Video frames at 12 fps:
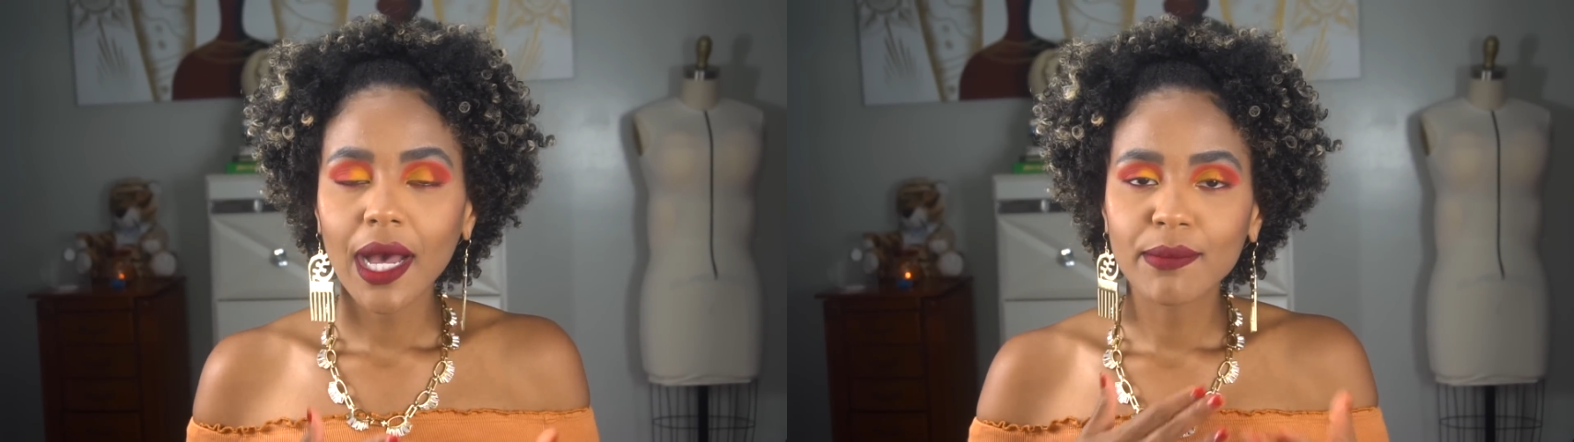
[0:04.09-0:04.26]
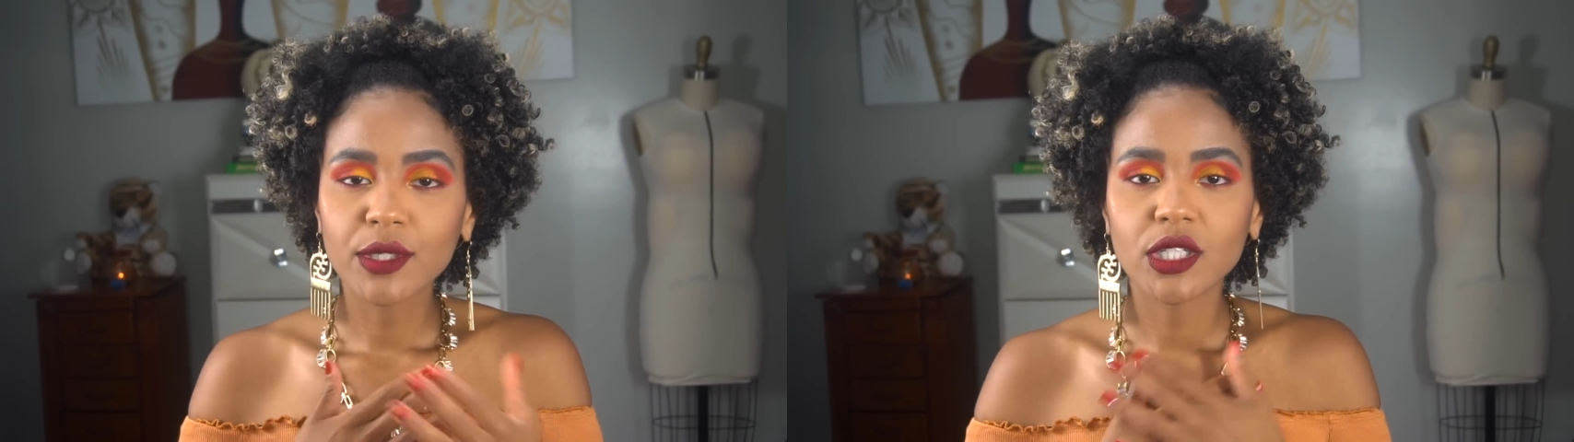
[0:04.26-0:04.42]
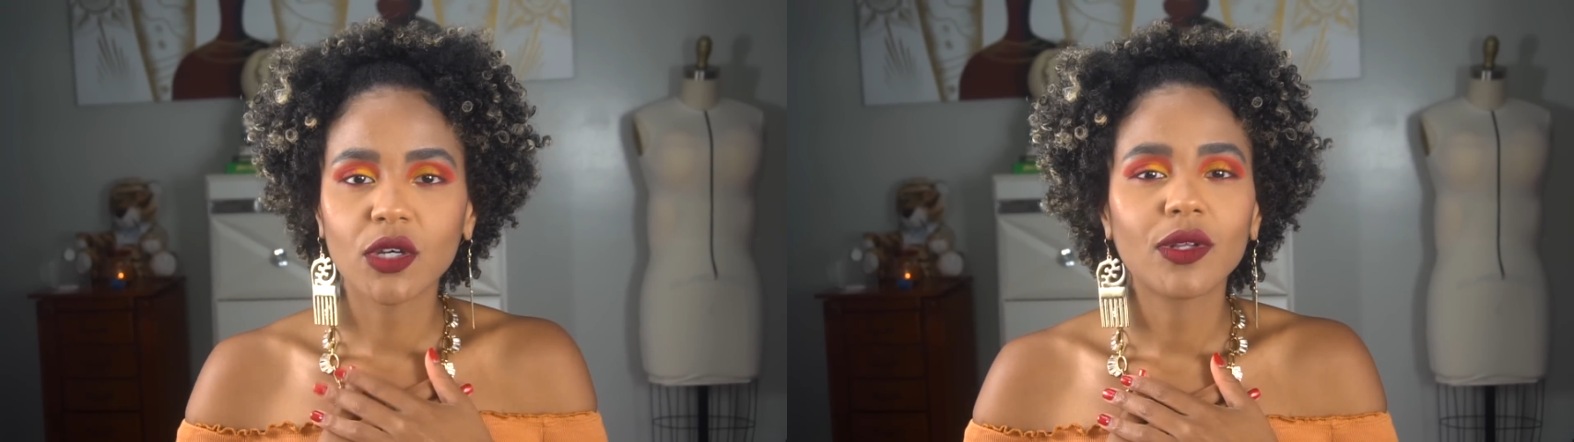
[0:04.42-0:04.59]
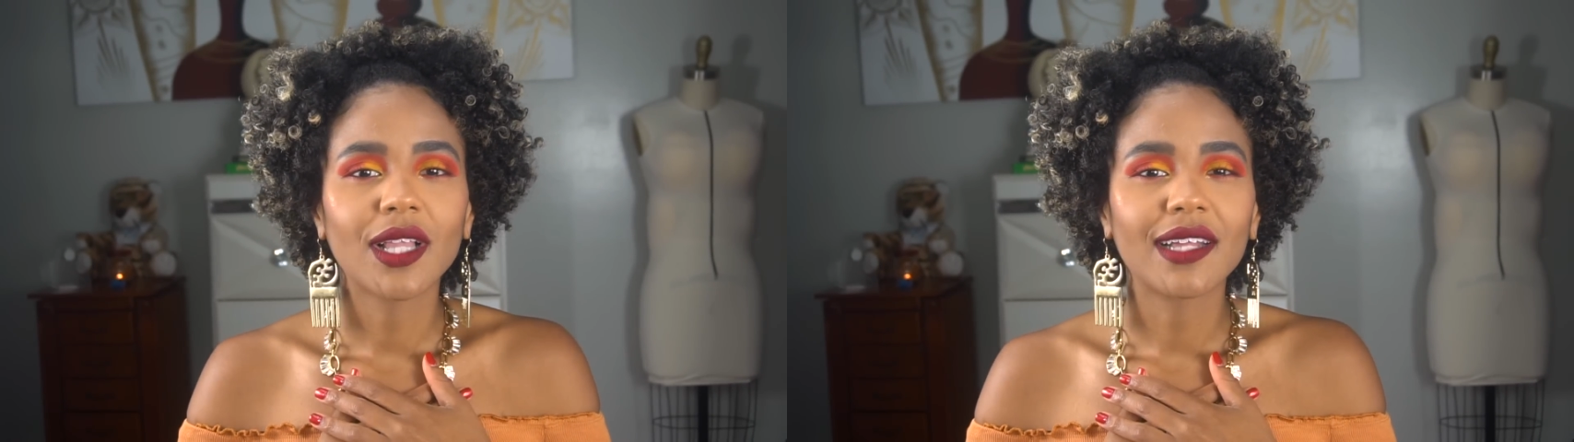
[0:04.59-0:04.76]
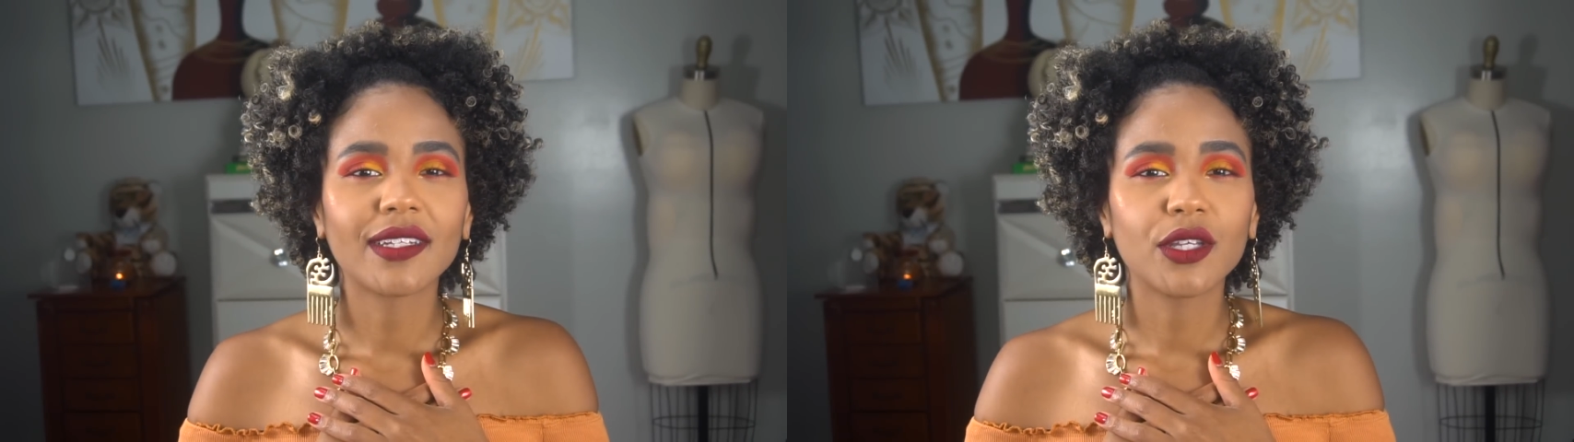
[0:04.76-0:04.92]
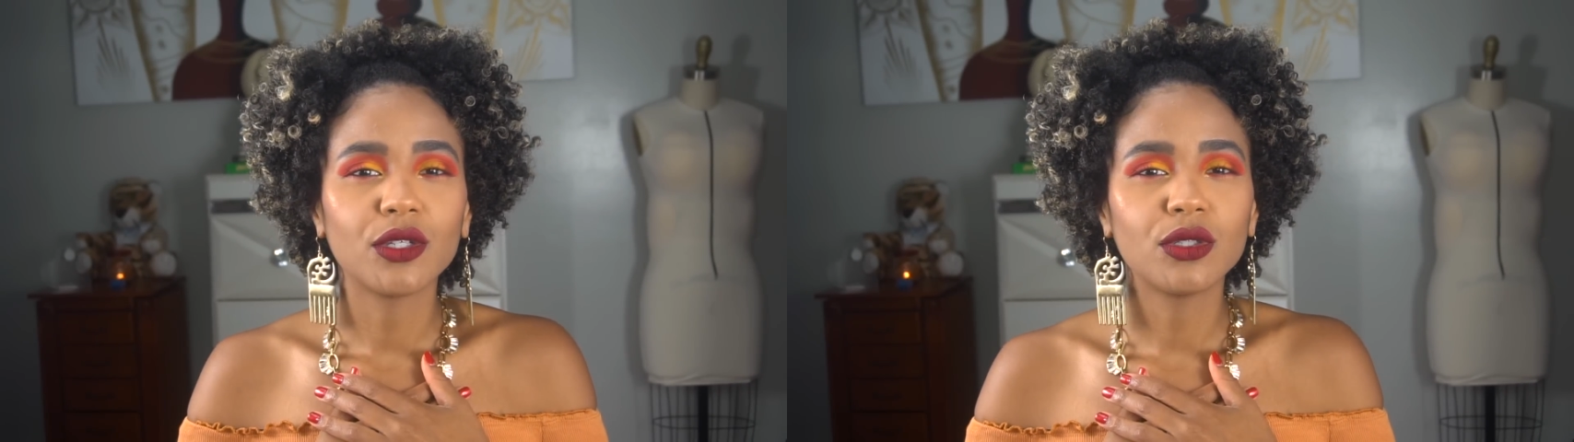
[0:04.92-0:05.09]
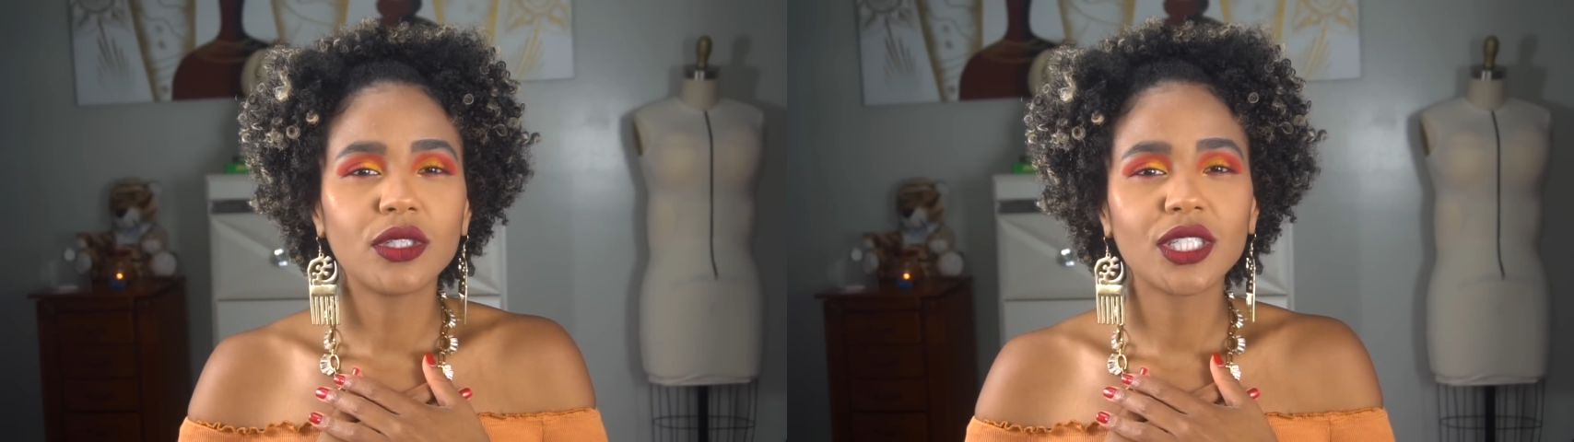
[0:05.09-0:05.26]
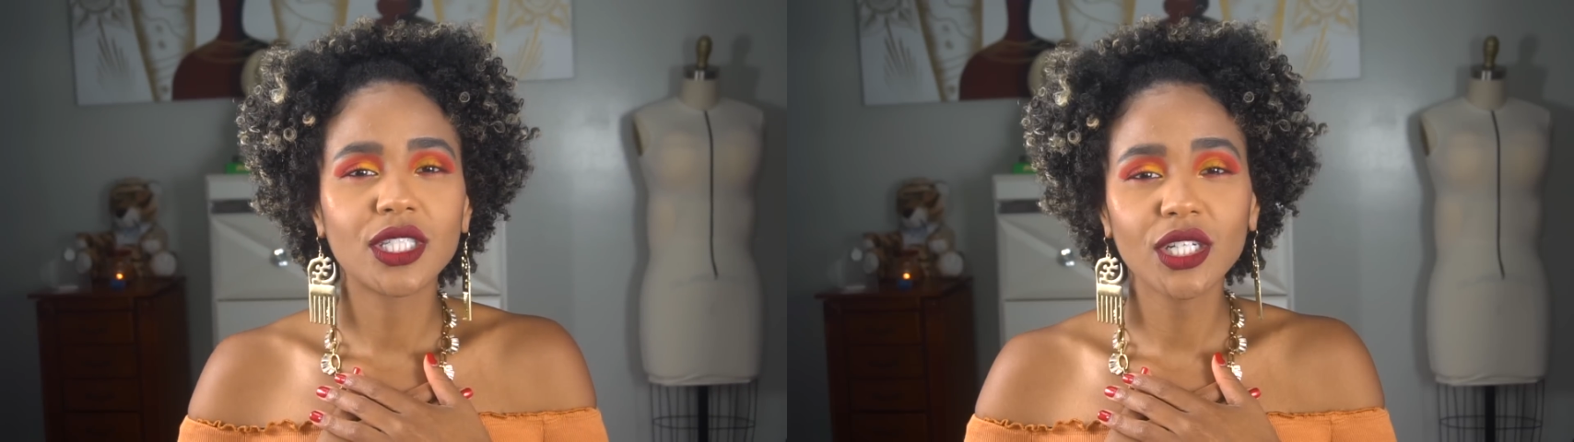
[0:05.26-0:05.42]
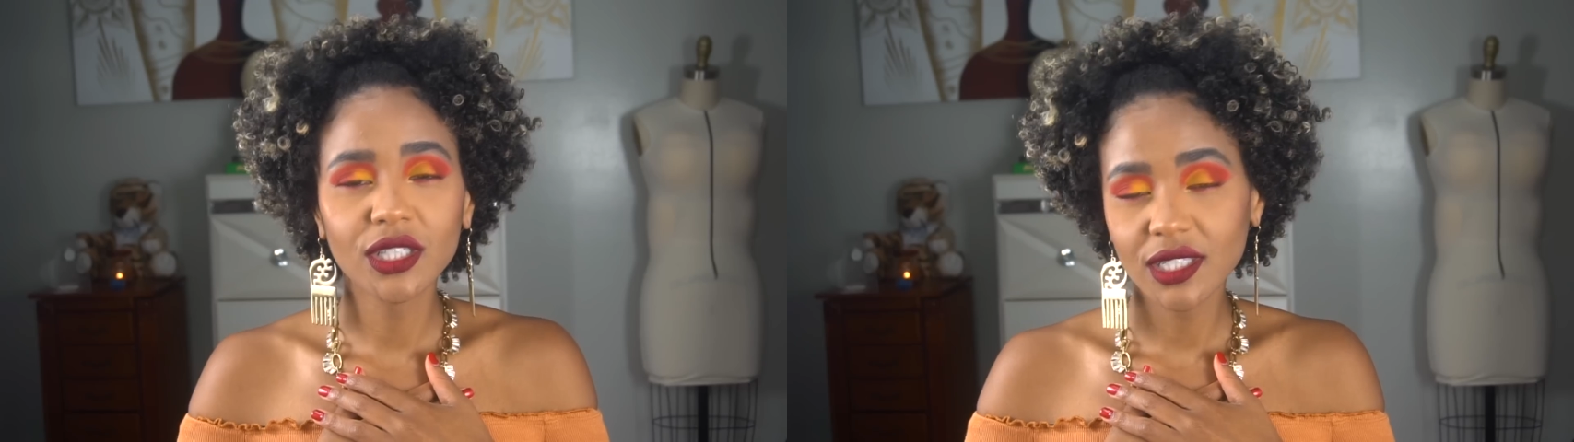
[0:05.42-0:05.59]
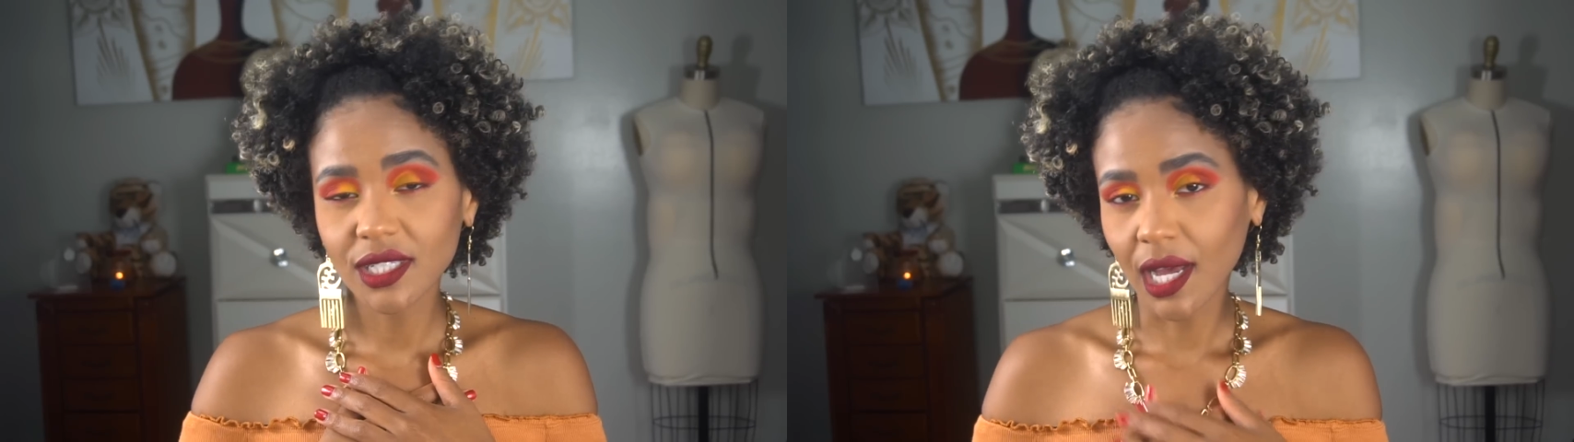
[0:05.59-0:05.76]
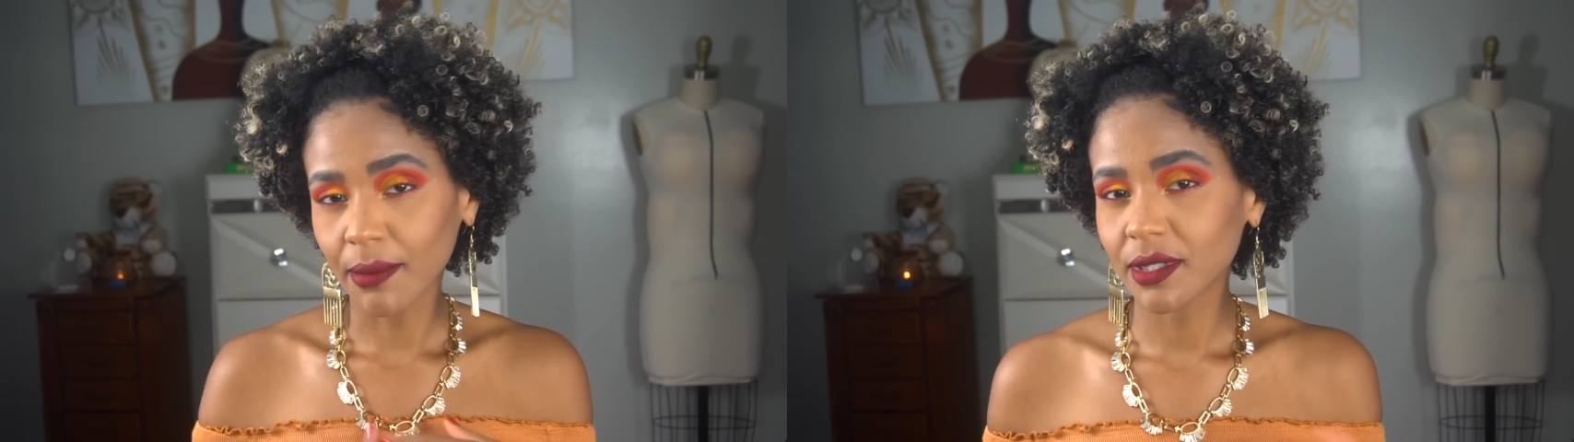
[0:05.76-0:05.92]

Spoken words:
I'm so glad that you took the time